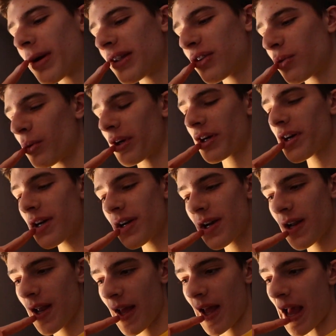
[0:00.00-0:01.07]
my Twitter,
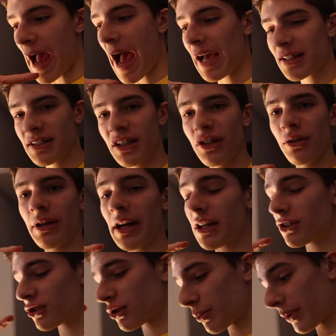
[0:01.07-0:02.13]
asking you
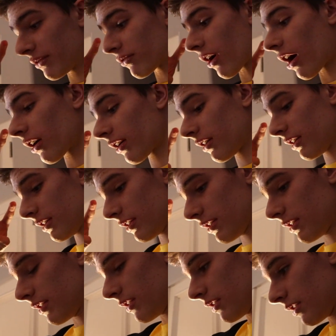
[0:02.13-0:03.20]
guys should we rock
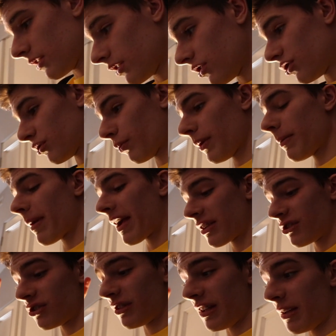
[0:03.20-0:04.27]
should we
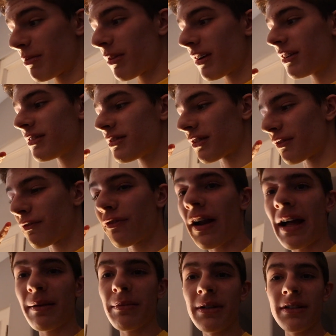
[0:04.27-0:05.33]
match zebras or
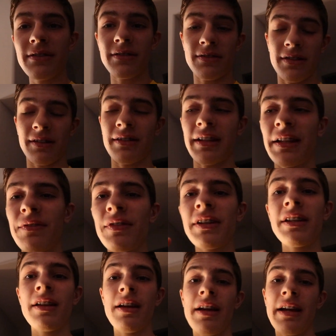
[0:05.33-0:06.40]
fragments to
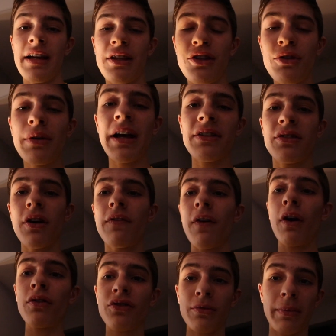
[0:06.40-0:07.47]
Cleveland? And you guys go
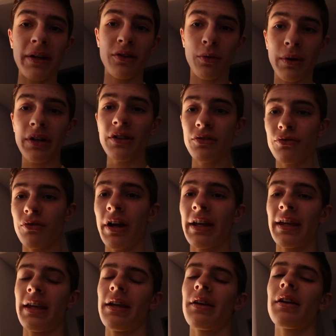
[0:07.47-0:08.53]
vote. So my Twitter is right
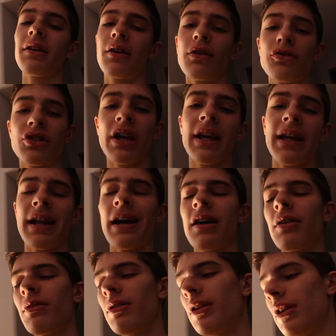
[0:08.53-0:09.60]
here. Go check it
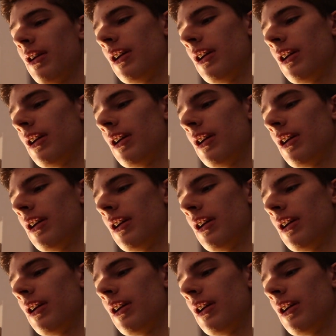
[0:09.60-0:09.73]
out.